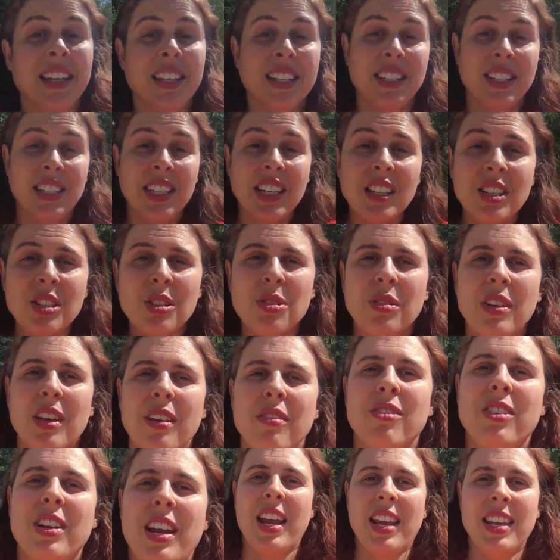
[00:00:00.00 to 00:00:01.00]
Just to
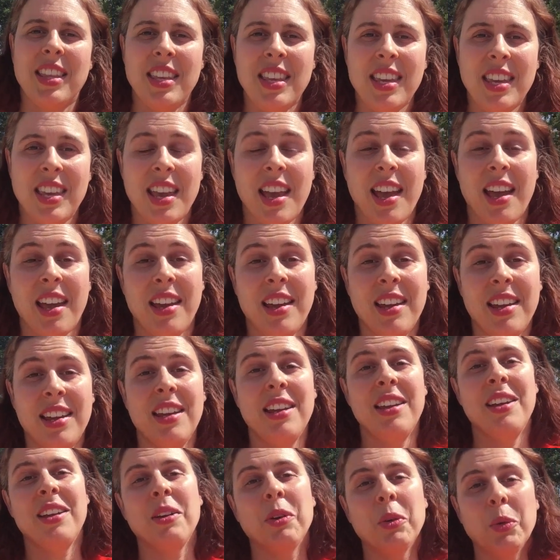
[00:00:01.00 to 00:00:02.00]
give idea,
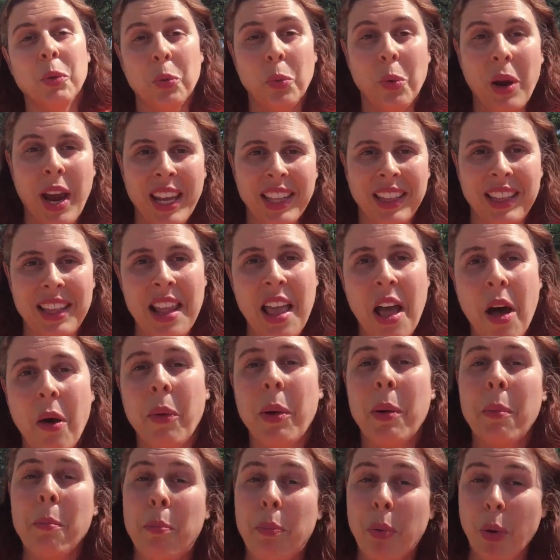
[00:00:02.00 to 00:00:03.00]
right now
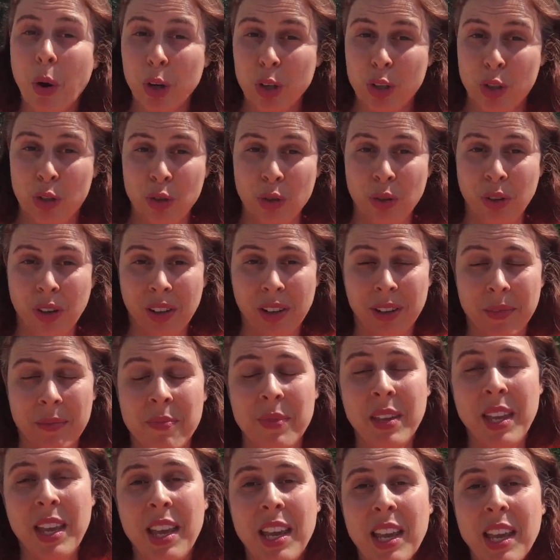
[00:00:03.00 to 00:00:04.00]
in Portugal,
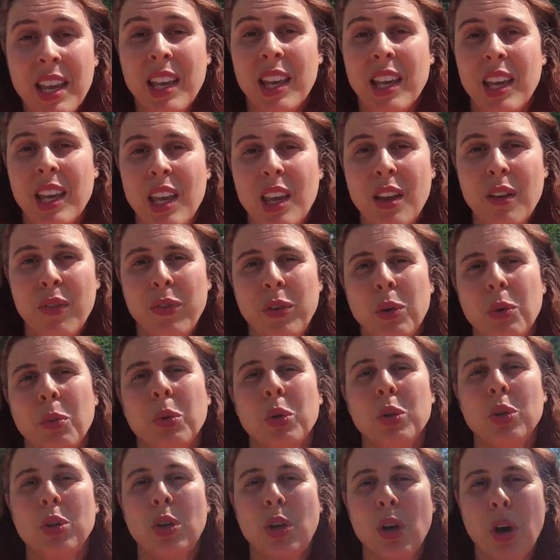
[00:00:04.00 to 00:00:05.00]
if you
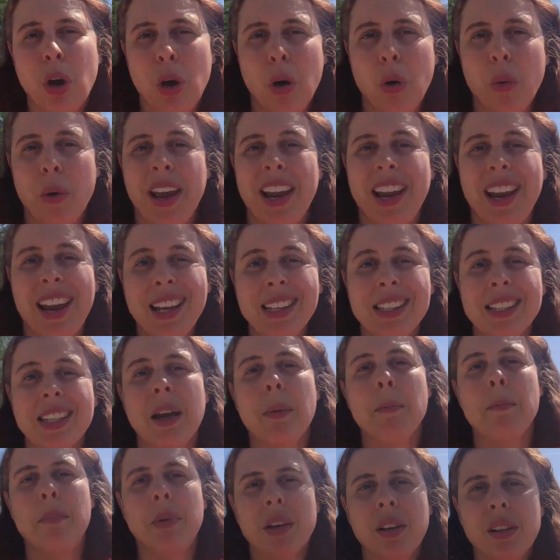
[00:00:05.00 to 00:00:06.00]
would go and ask
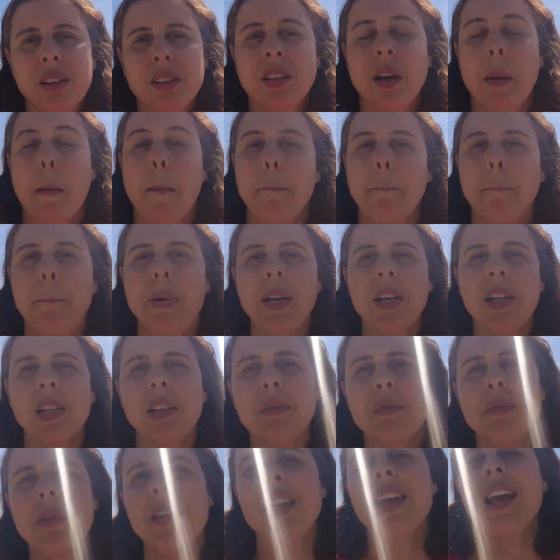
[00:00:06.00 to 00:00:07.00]
a builder,
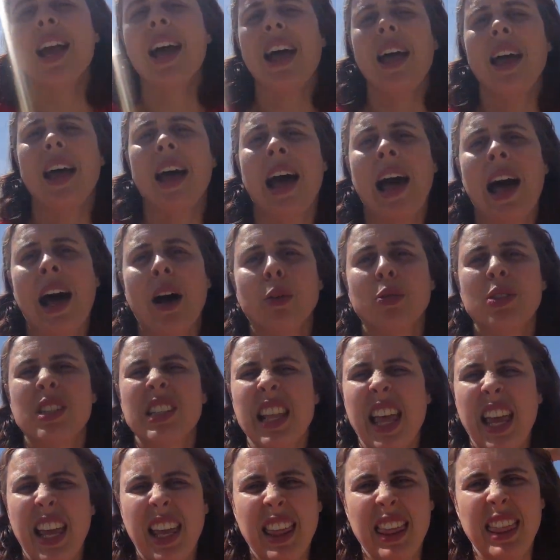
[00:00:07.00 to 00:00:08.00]
build me a house
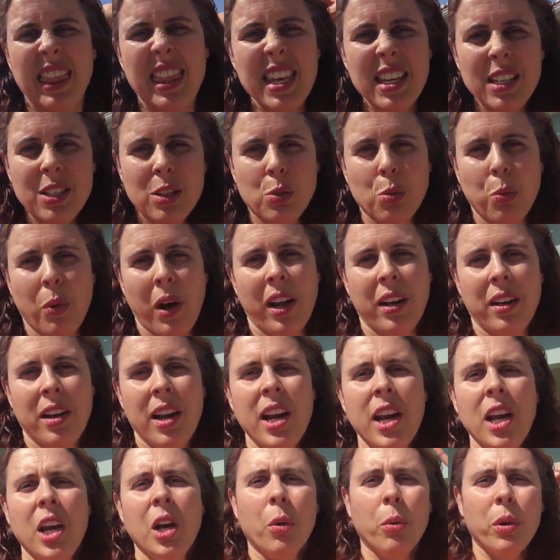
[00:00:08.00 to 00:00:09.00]
like this one
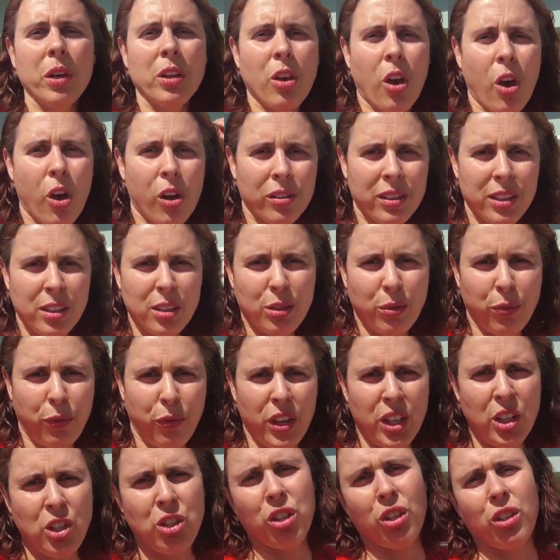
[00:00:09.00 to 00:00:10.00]
with all these
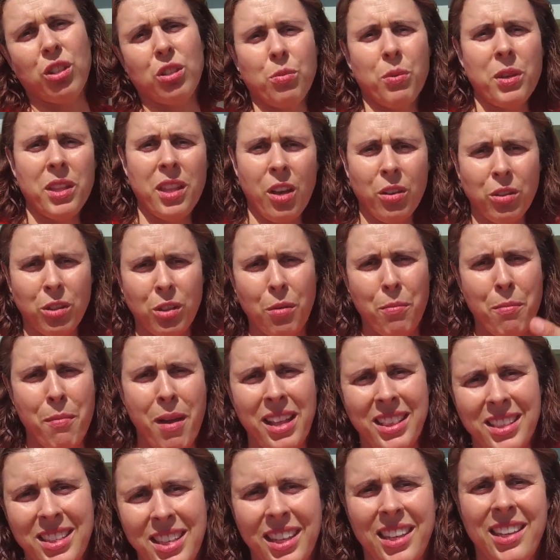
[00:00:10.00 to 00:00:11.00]
features, with
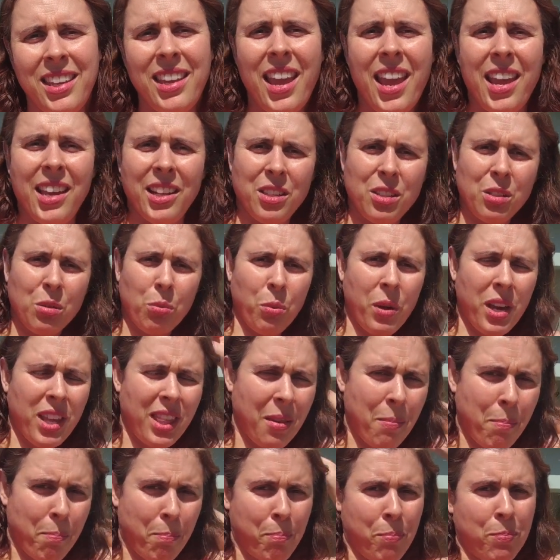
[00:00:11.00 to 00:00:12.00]
automatic gates,
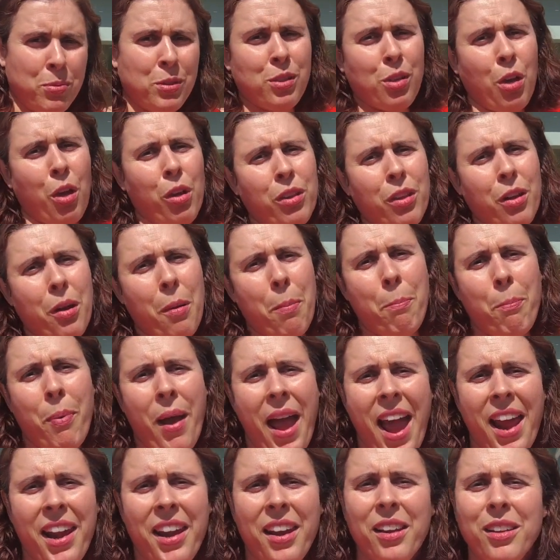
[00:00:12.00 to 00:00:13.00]
with solar
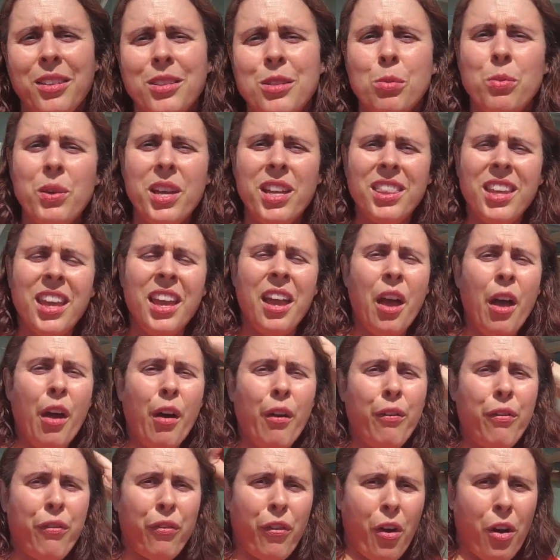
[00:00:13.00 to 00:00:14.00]
panels, with
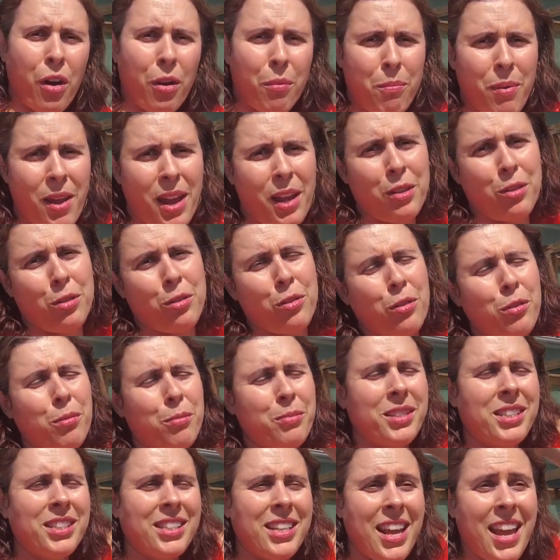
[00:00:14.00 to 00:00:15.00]
four
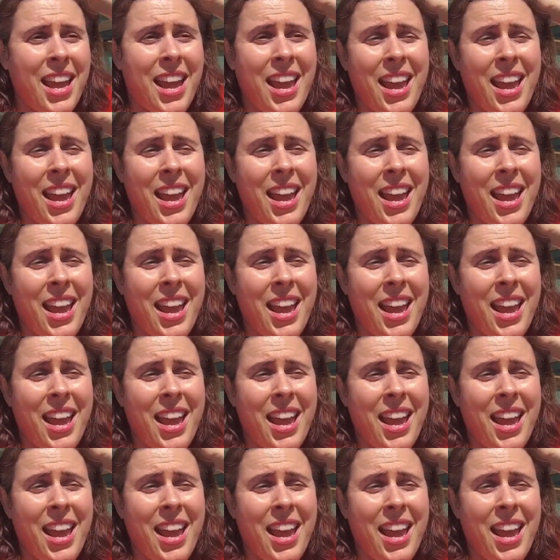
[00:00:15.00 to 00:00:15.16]
bedrooms